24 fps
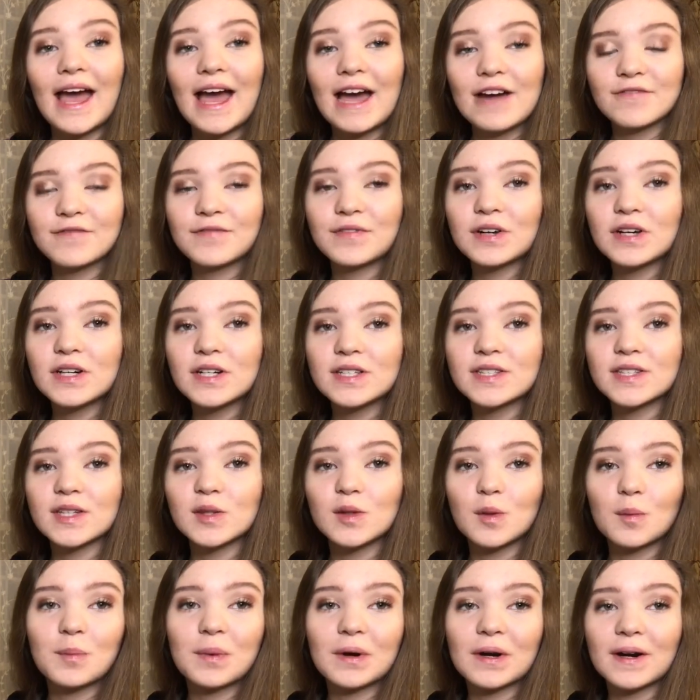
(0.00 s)
At first,
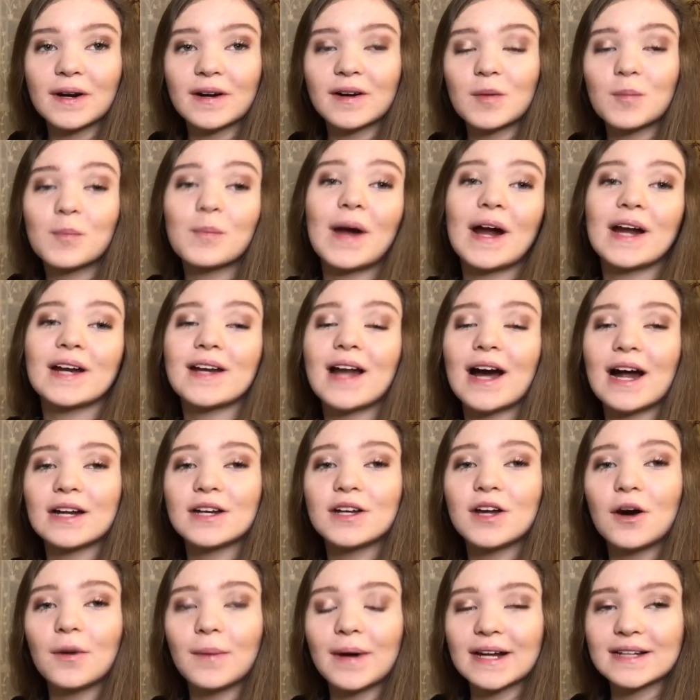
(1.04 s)
the bird might not
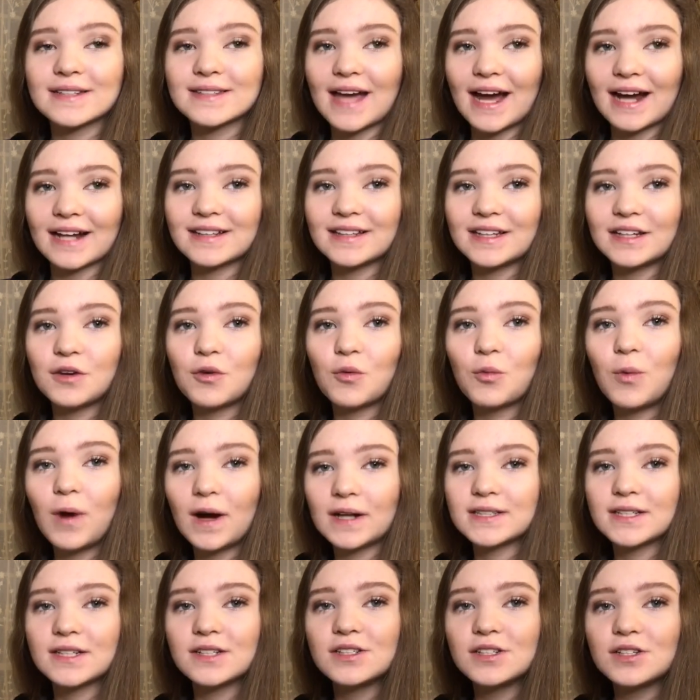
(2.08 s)
know exactly
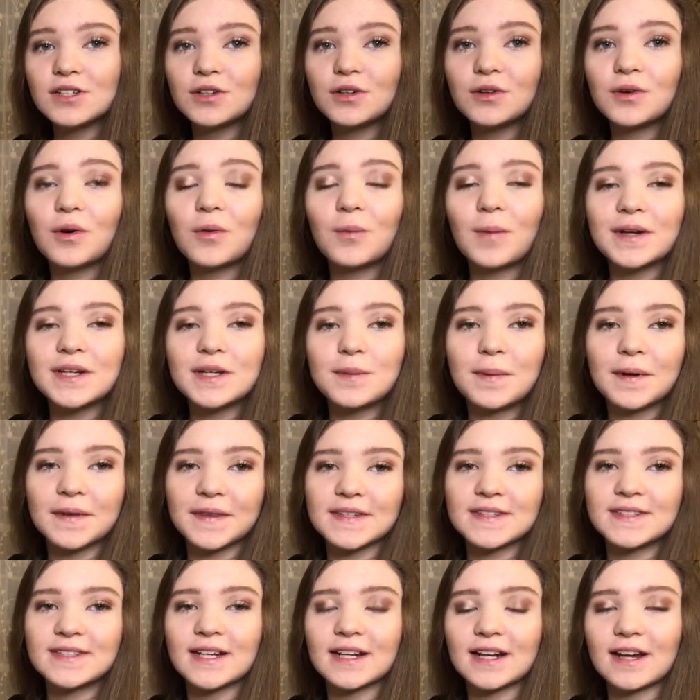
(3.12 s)
what to do when you put the
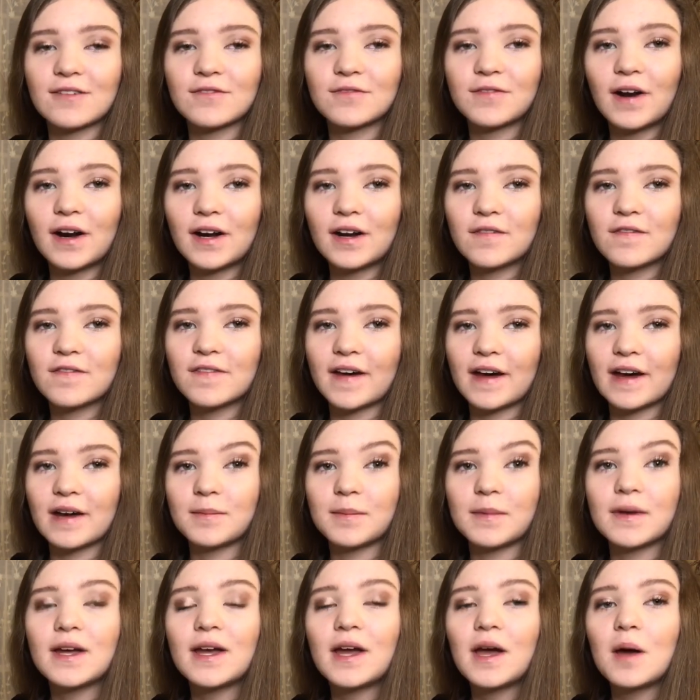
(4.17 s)
stick in front of them,
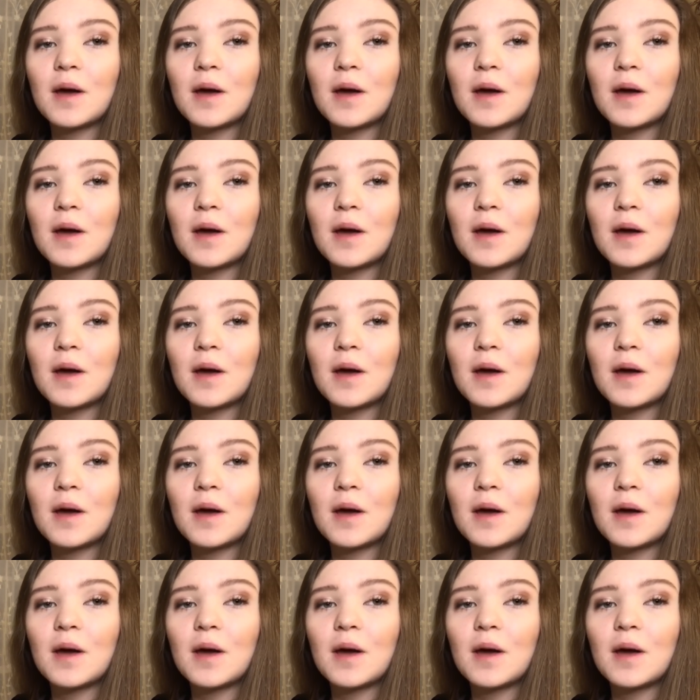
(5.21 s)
